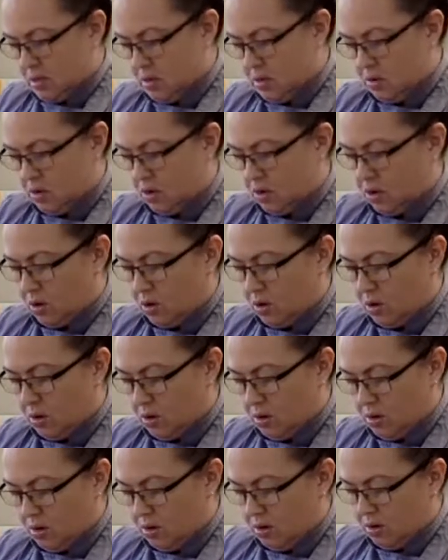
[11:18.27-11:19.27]
Or
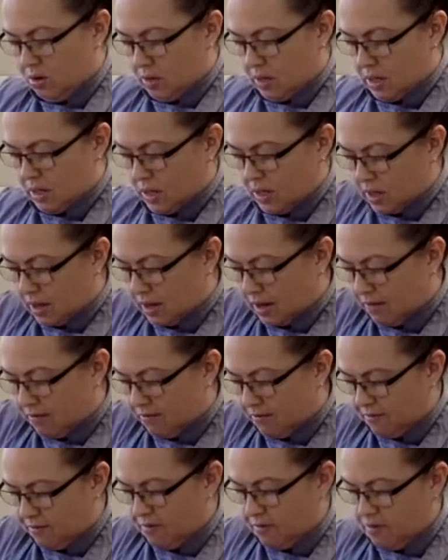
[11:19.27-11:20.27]
then in half.
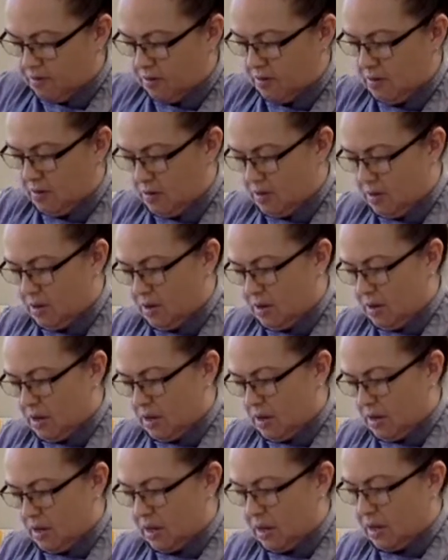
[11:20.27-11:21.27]

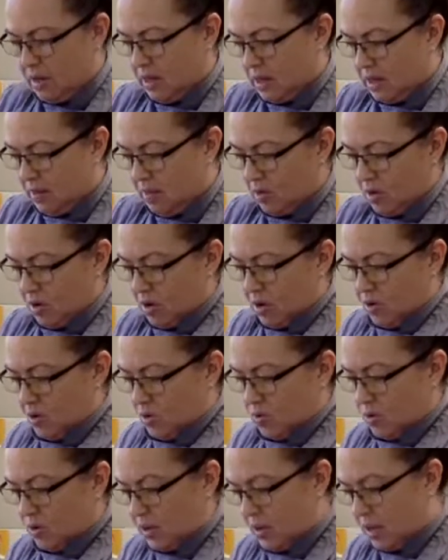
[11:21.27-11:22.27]
And then I'm gonna
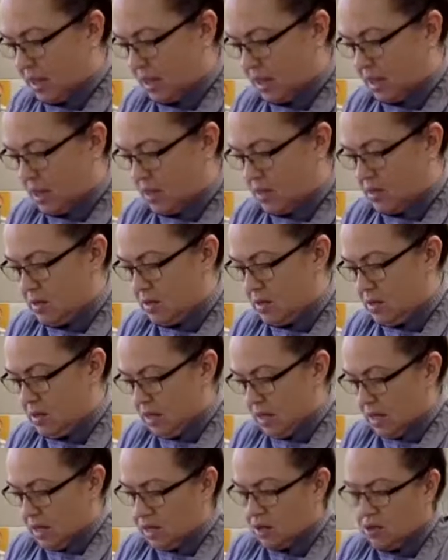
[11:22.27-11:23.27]
use it like that.
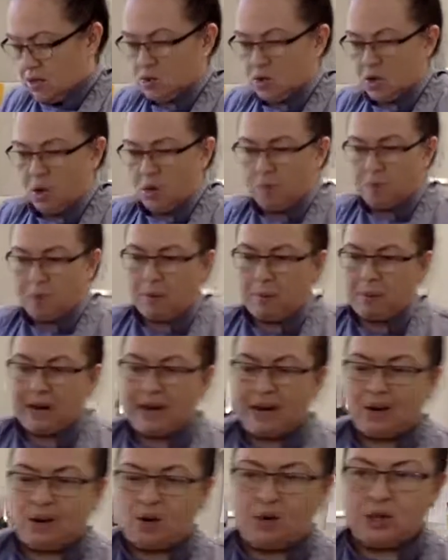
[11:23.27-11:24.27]
So
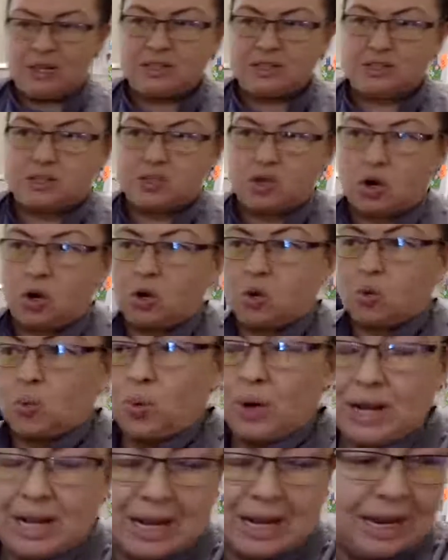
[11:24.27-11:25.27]
poblano is not
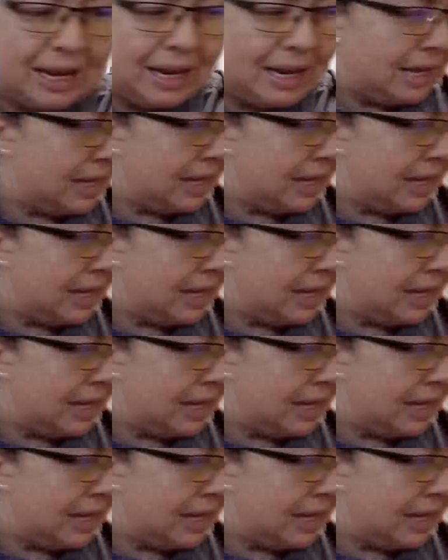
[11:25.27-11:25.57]
really